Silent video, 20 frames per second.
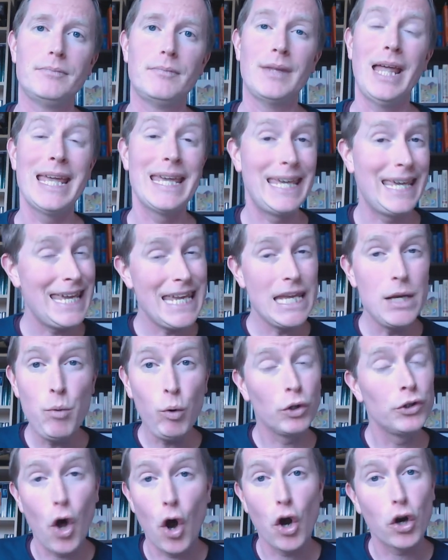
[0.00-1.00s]
He
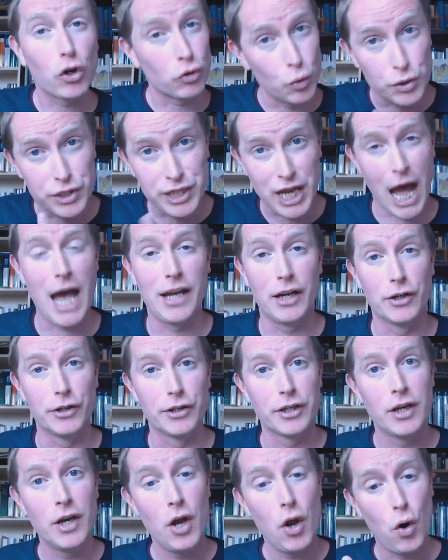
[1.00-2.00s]
will not grow
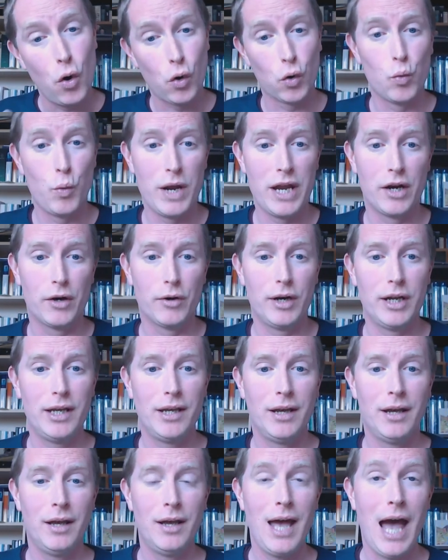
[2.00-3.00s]
tired or weary,
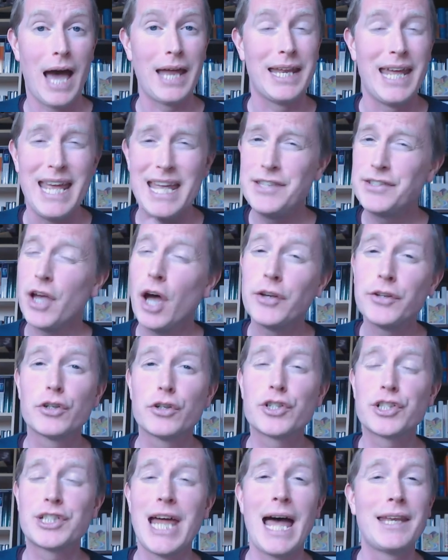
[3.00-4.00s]
and his
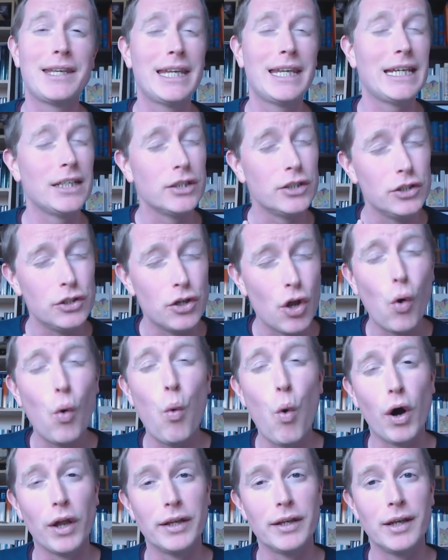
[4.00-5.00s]
understanding no
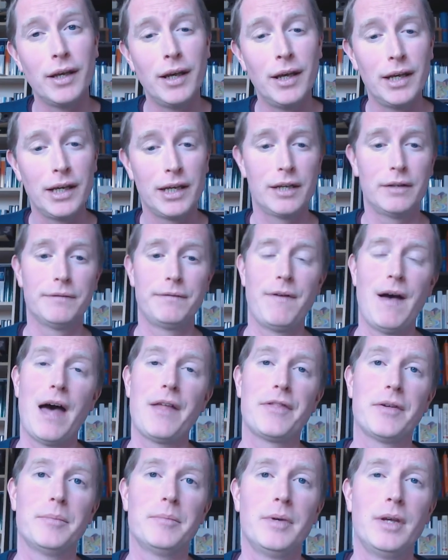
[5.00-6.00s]
one can
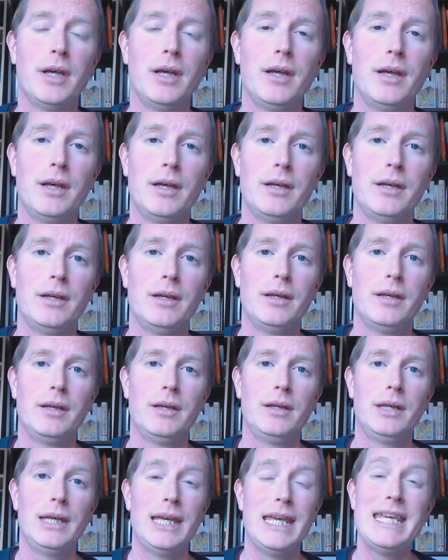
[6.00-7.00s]
fathom.
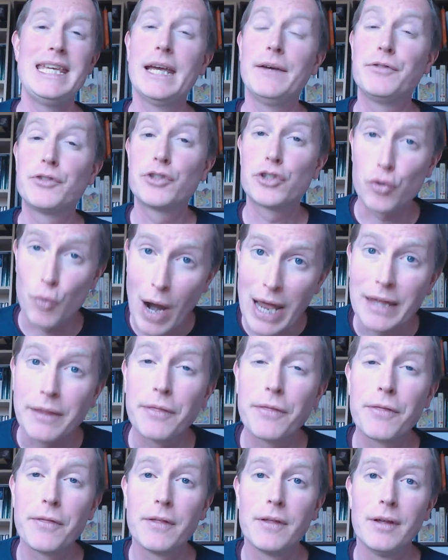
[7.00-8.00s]
He gives
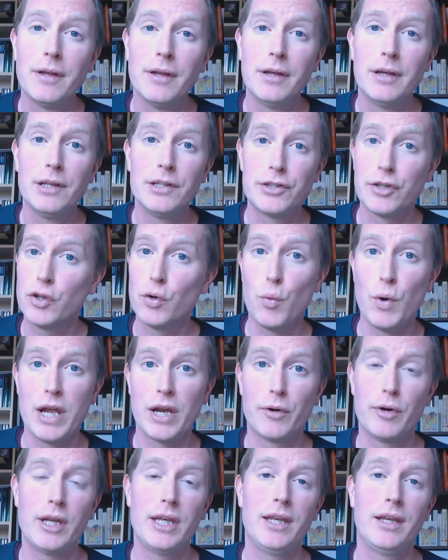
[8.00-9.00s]
strength to the
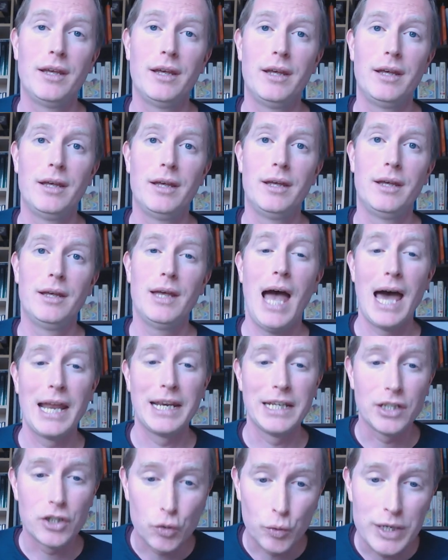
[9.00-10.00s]
weary and
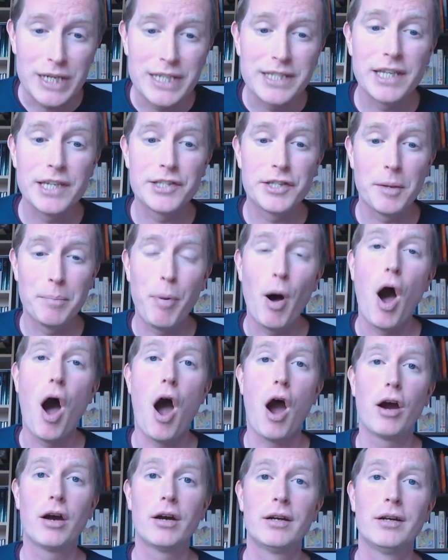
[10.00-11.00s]
increases the
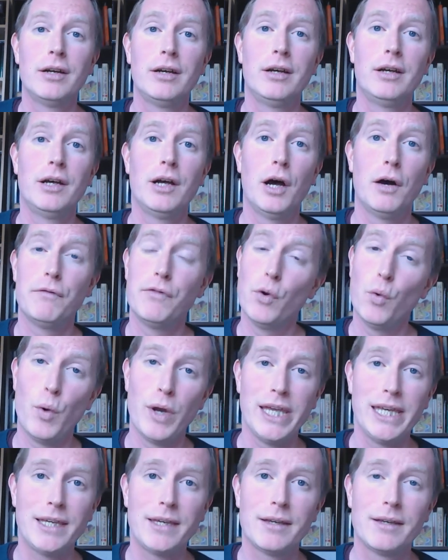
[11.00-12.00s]
power of the
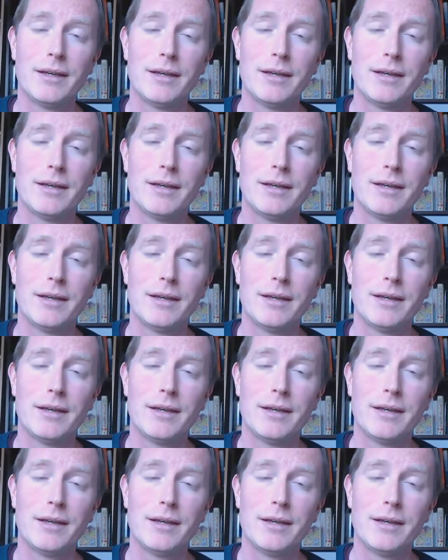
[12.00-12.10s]
weak.